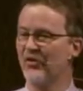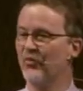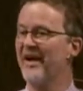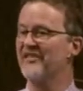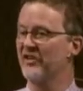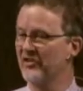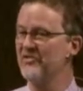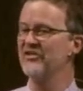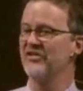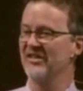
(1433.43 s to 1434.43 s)

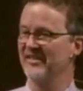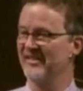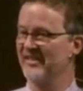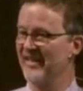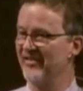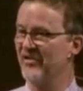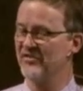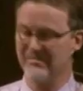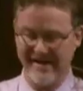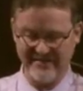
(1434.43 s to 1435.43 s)
resolution in
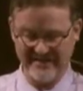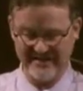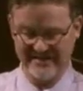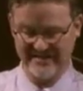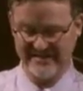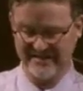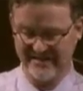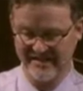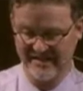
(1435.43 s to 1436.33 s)
those methods.